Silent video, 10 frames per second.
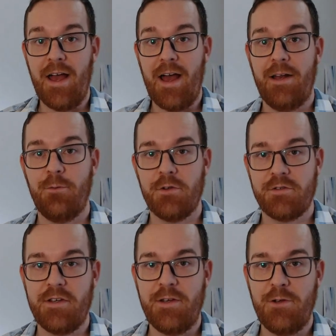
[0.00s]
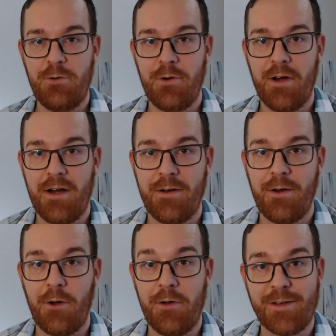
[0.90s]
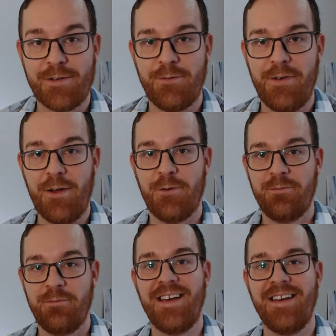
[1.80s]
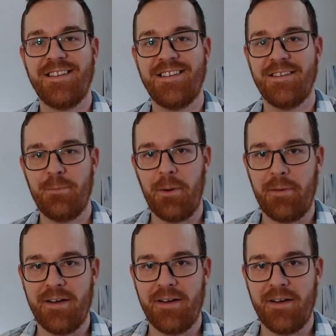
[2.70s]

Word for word: and then we'll see you on the next video thanks bye bye